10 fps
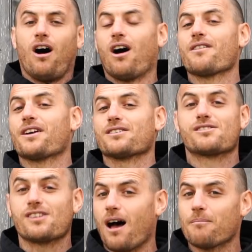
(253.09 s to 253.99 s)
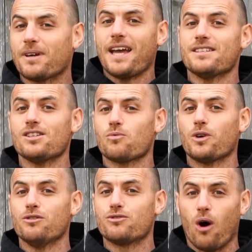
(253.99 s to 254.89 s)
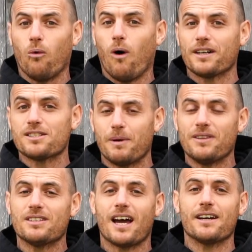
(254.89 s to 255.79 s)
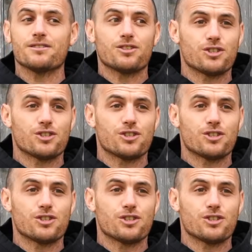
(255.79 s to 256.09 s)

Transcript: Are there some cases where you don't want to spin the tires?